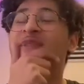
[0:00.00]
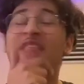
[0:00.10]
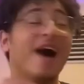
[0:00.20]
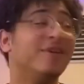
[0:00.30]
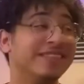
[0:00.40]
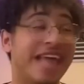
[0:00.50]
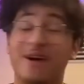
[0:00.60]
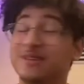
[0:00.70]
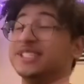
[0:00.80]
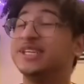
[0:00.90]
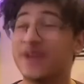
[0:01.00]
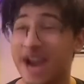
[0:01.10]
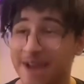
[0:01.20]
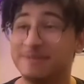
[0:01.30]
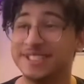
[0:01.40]
That, yeah, after watching the
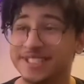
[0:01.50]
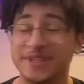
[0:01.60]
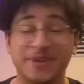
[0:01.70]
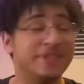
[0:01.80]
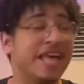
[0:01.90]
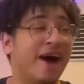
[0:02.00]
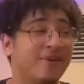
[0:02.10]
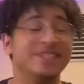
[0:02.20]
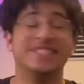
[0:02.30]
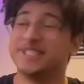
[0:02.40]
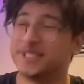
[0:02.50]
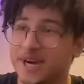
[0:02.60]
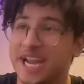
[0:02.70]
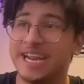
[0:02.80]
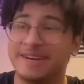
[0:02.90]
last episode, of us that was episode a
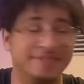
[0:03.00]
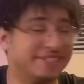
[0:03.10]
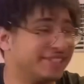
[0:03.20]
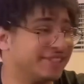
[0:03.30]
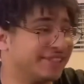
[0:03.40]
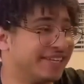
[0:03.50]
great episode.